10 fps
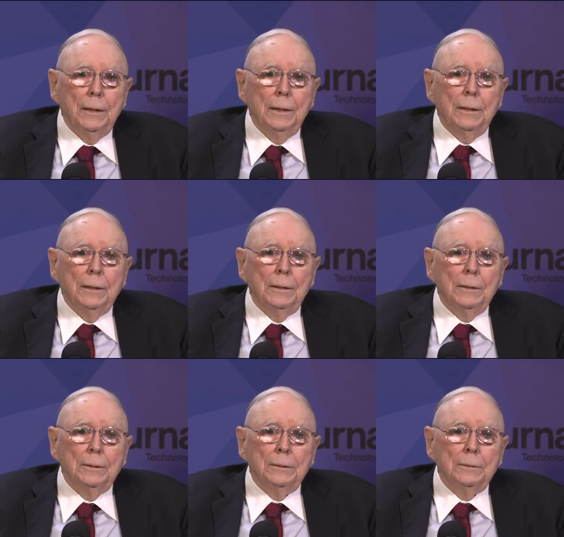
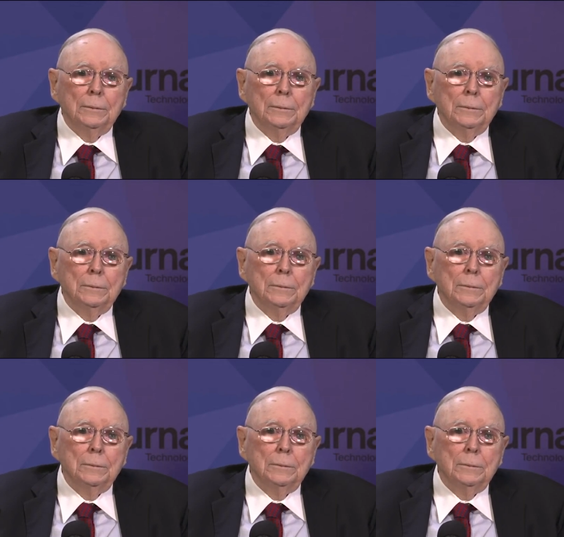Nothing is said.